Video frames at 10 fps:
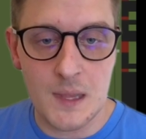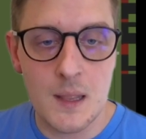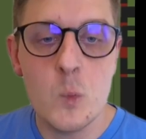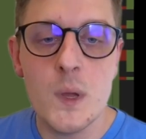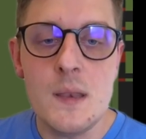
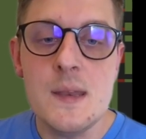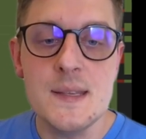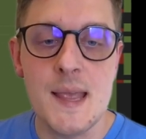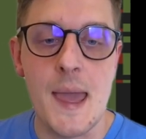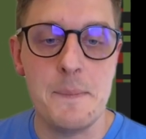And when
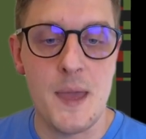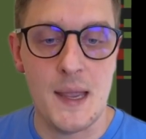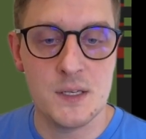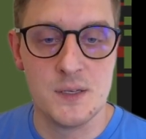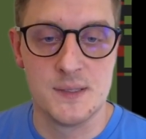these
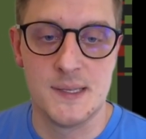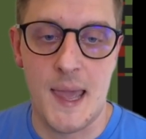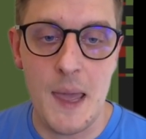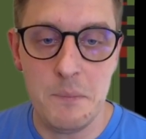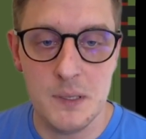actions
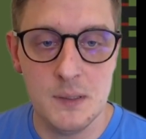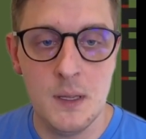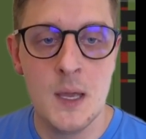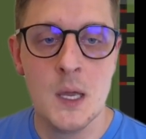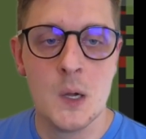happen,
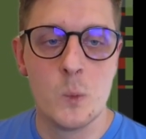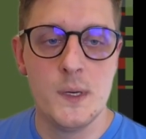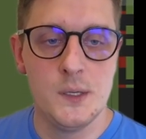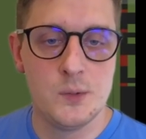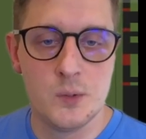we
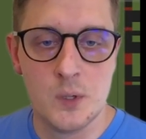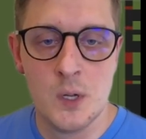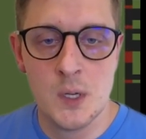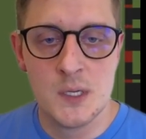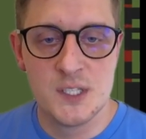need to
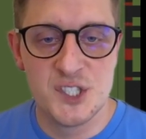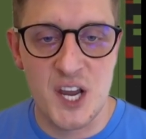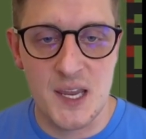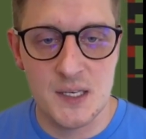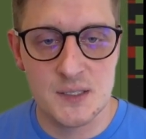
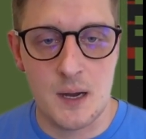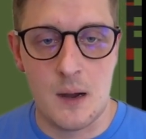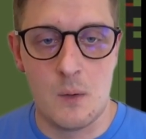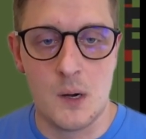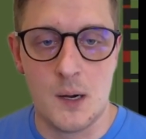change
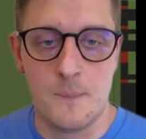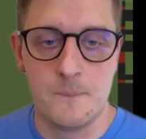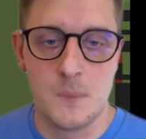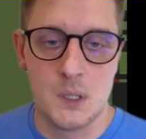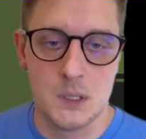
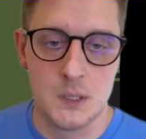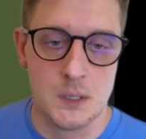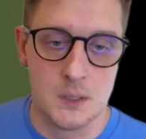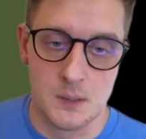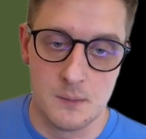our
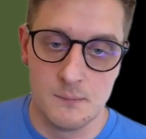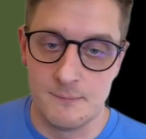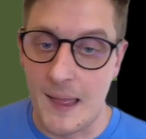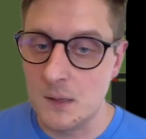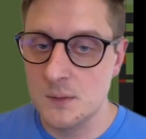
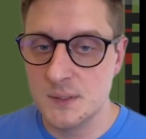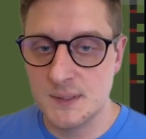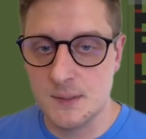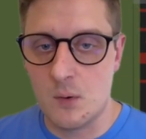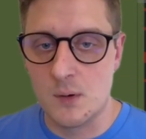
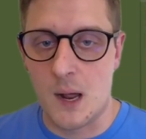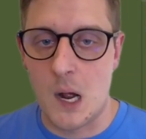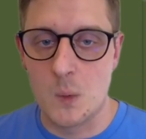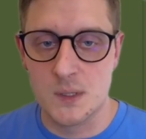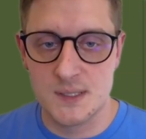values on
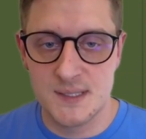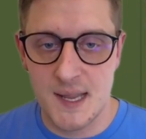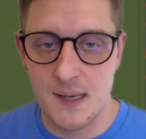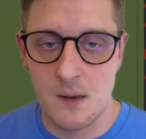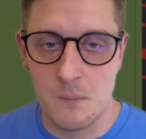our
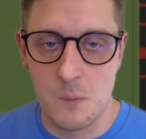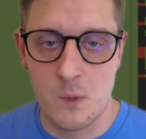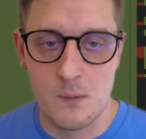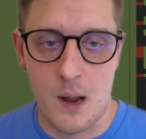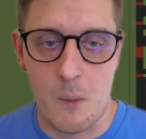state,
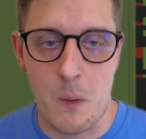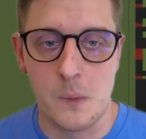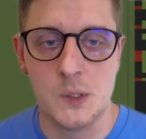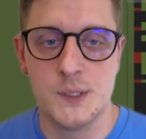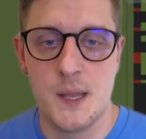
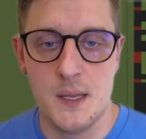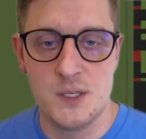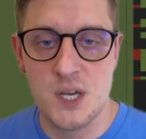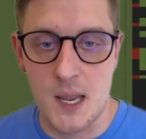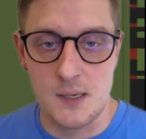however they
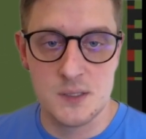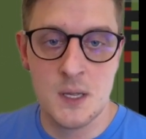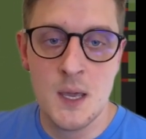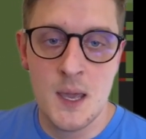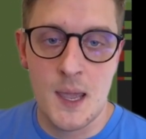change.
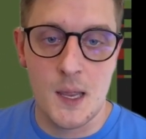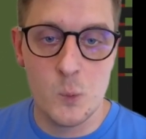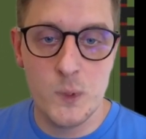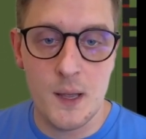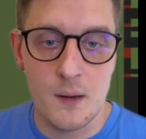
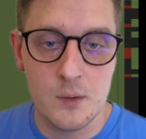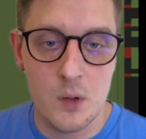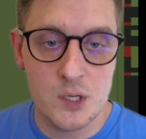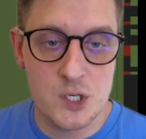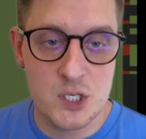And we are
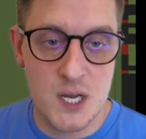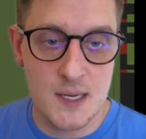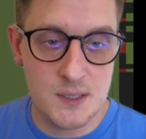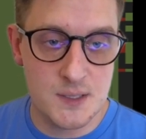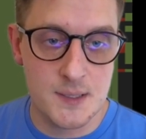not
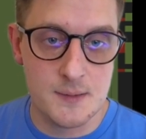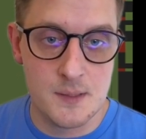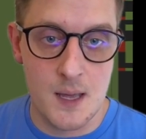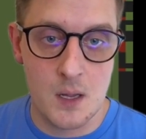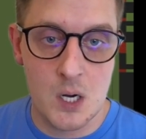changing
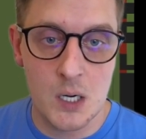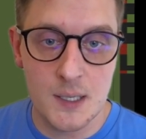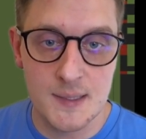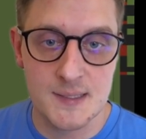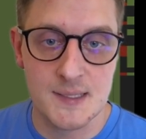the
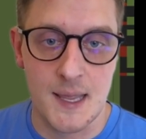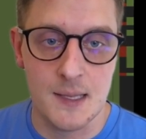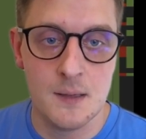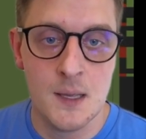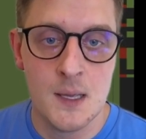current
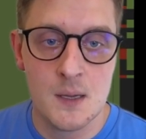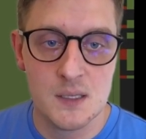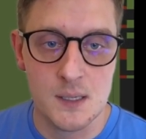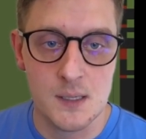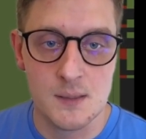state,
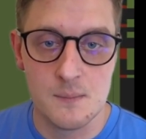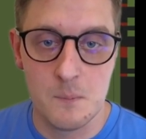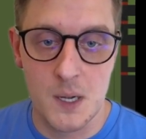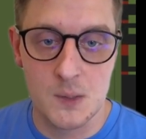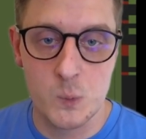
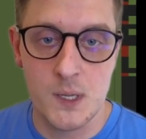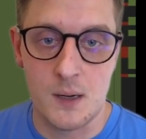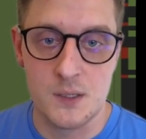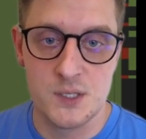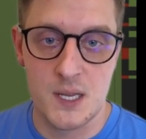but we
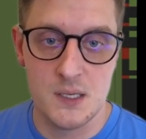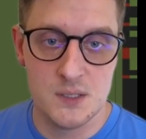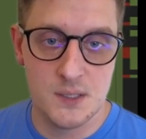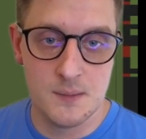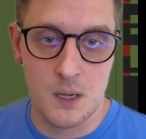are
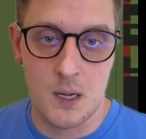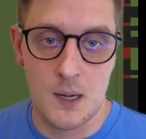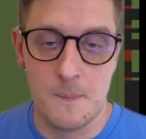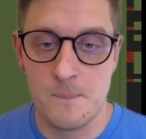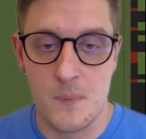changing
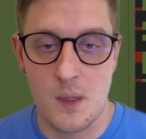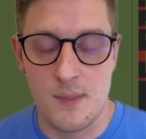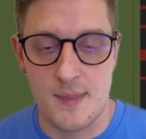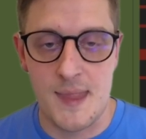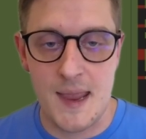
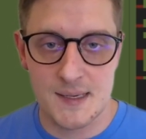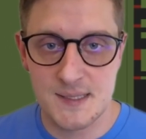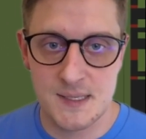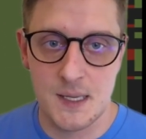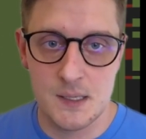the
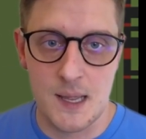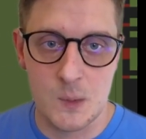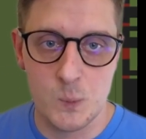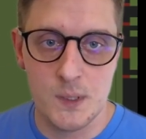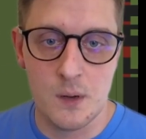next state
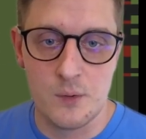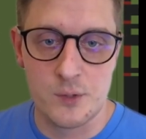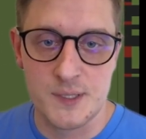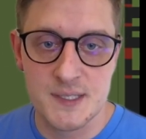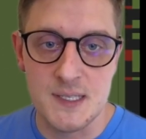that we're going to
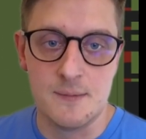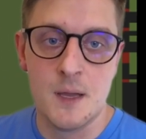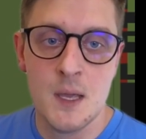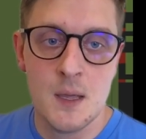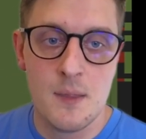receive.
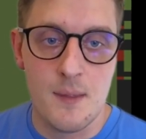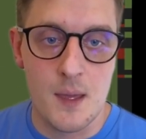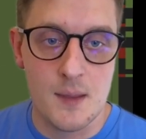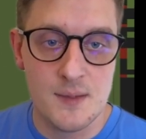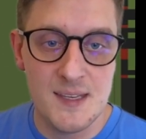
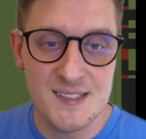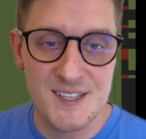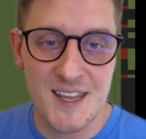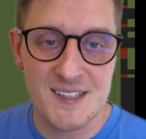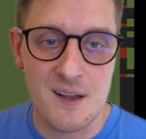And these
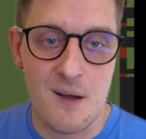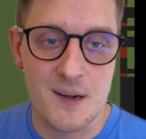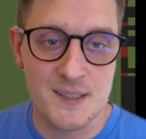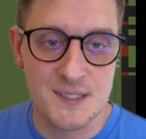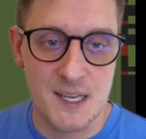states
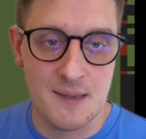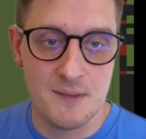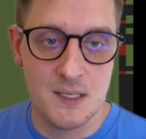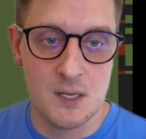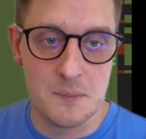are saved in